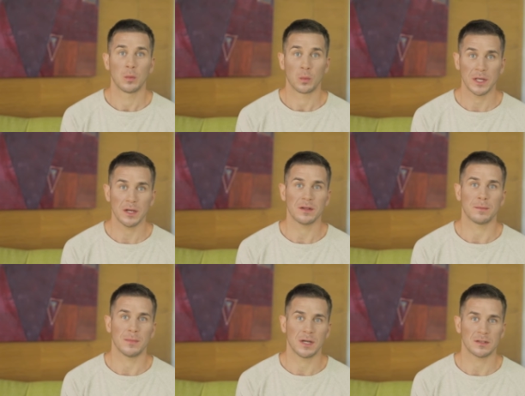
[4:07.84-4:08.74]
We are the
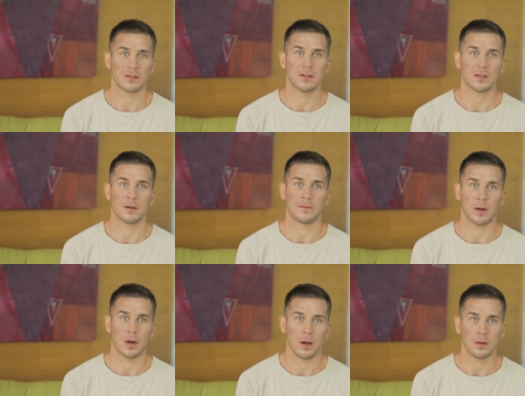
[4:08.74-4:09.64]
masters of
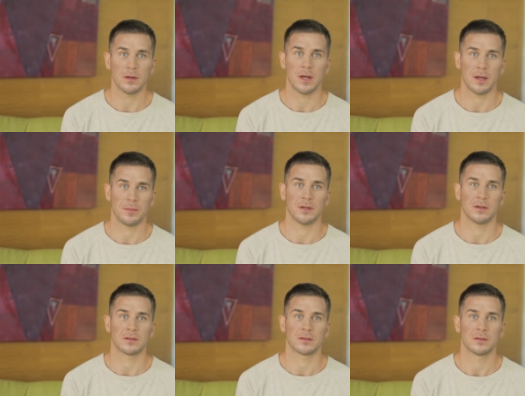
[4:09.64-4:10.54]
our own
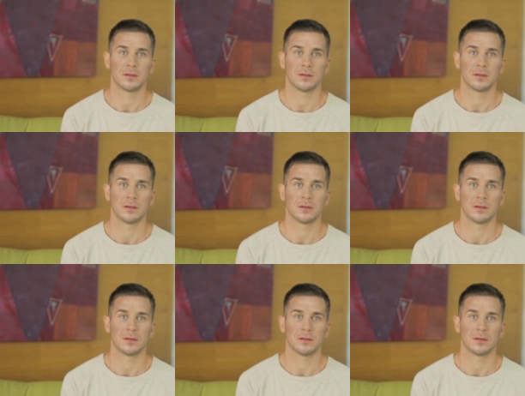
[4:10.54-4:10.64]
happiness.